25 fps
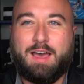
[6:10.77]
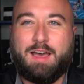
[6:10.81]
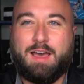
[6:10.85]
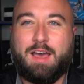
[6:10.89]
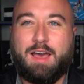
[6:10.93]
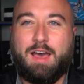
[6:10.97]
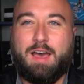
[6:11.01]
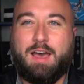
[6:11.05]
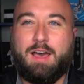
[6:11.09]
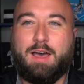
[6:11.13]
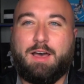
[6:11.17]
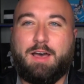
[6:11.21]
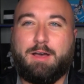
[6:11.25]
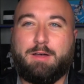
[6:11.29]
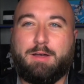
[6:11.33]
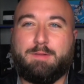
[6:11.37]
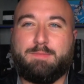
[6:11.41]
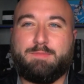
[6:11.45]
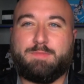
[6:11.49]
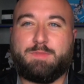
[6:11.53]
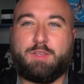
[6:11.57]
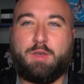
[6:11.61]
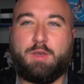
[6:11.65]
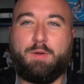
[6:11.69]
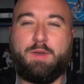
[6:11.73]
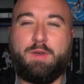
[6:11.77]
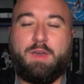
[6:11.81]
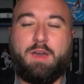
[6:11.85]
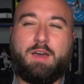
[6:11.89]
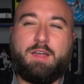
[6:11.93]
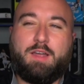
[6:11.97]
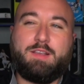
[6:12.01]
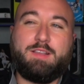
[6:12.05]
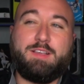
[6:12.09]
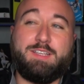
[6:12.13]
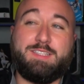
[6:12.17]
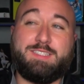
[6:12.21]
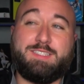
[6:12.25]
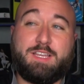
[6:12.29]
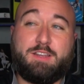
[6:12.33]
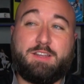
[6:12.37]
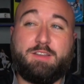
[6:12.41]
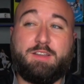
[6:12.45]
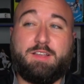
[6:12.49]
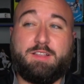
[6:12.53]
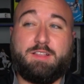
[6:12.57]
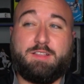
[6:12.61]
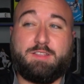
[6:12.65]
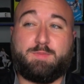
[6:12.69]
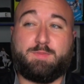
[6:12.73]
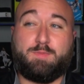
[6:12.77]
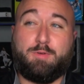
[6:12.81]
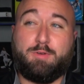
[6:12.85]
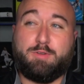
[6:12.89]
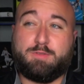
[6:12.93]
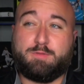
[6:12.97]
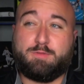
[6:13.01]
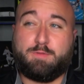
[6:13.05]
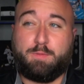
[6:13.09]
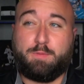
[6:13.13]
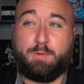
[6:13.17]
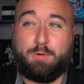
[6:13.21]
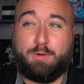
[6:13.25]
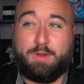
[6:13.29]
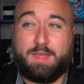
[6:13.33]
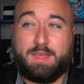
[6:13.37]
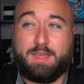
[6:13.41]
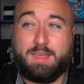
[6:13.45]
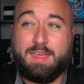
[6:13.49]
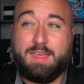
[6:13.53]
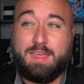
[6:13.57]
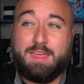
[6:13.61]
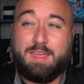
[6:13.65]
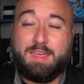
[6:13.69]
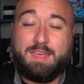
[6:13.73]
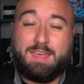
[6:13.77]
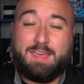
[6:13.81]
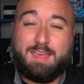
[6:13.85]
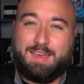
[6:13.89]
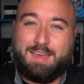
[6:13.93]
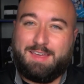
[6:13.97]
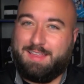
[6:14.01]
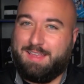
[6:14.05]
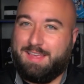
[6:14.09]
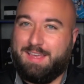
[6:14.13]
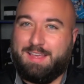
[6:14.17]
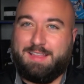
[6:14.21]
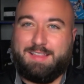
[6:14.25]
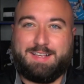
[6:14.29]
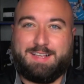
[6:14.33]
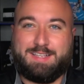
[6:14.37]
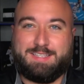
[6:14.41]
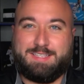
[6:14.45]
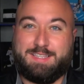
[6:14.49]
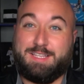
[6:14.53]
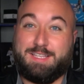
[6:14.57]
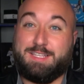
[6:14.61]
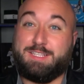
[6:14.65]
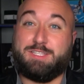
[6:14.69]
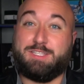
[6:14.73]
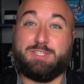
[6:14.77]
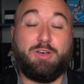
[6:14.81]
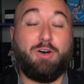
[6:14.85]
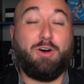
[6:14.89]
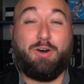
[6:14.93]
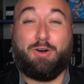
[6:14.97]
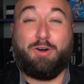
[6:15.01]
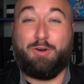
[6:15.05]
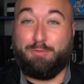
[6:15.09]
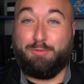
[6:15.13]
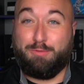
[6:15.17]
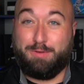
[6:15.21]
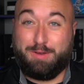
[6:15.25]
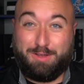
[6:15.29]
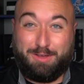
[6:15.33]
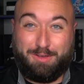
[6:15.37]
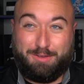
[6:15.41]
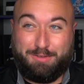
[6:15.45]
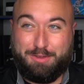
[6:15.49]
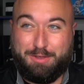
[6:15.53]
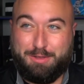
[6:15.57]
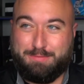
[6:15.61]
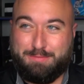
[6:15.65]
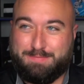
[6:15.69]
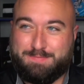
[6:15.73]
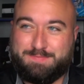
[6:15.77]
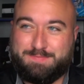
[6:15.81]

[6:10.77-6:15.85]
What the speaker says: Going on, Gazzetta dello Sport is reporting. And again, like I said, this is all Ronaldo.